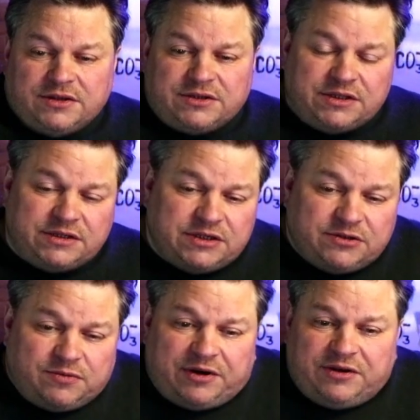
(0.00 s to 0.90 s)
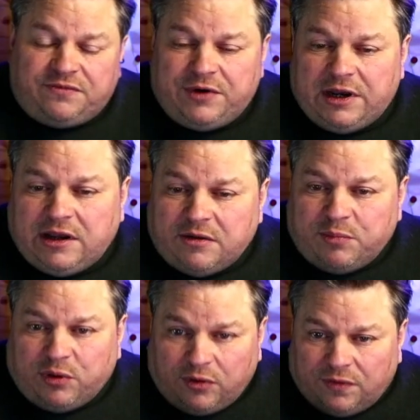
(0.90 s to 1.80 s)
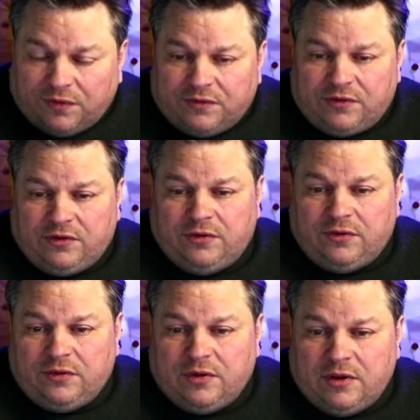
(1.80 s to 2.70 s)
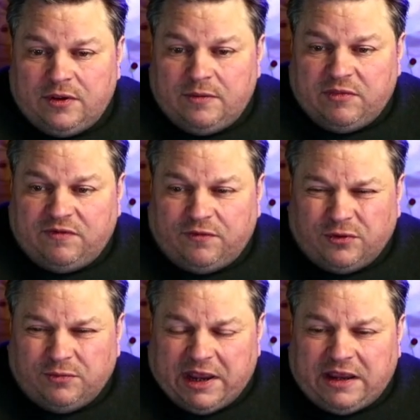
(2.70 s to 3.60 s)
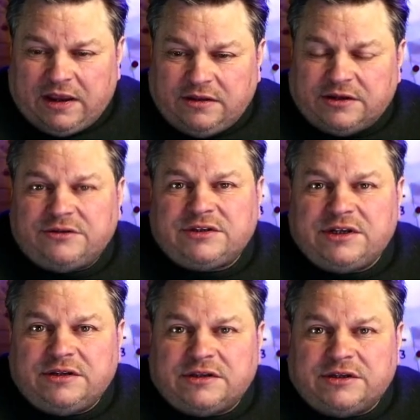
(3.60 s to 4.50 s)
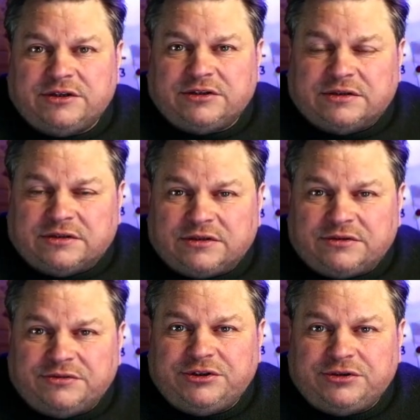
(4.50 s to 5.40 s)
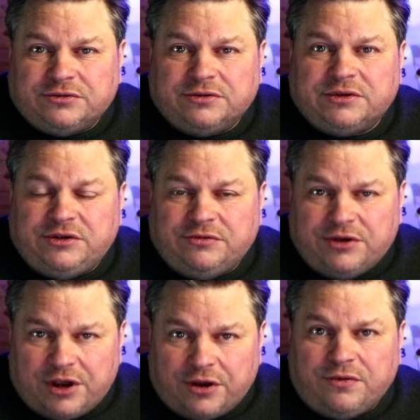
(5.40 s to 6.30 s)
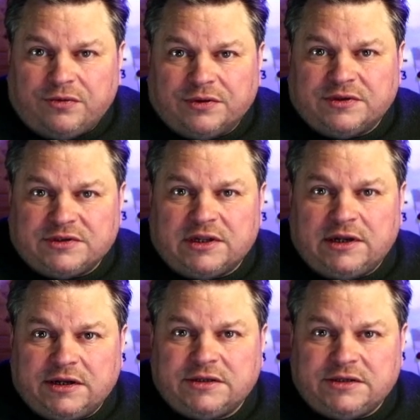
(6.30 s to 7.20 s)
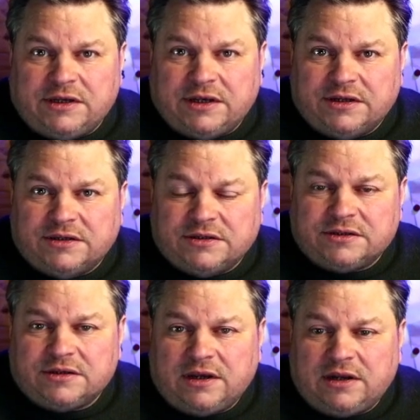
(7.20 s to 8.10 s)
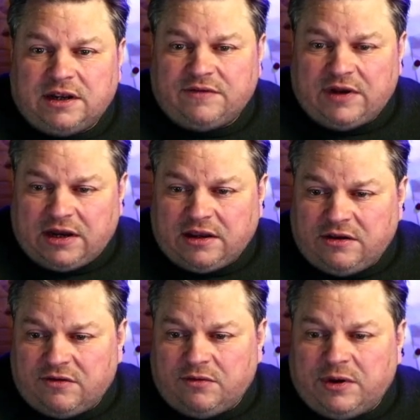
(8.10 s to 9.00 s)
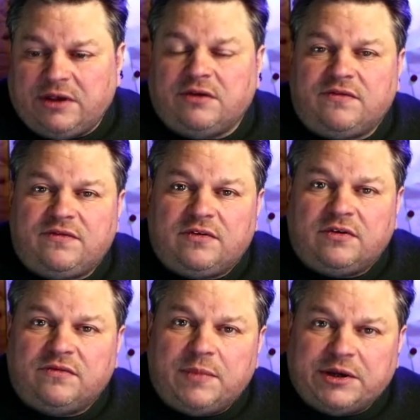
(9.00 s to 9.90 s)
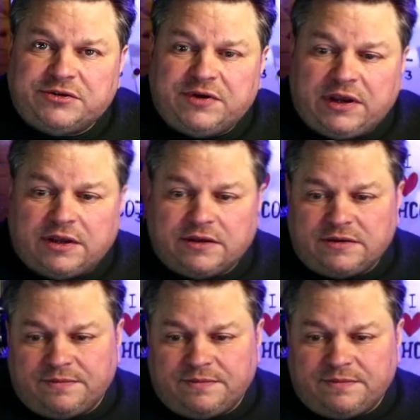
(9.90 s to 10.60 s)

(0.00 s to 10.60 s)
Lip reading: So this is where it's really important to, before making dosing decisions, to ensure that you know what the salinity is and have an accurate way of measuring it.